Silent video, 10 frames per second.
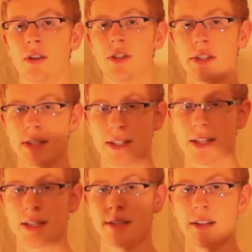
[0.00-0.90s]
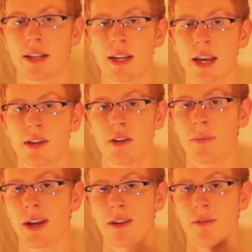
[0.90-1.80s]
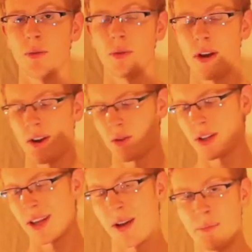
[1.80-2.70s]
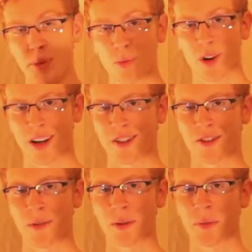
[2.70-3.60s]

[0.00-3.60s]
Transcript: just as easily, and you can make it for not only like a boomerang or something,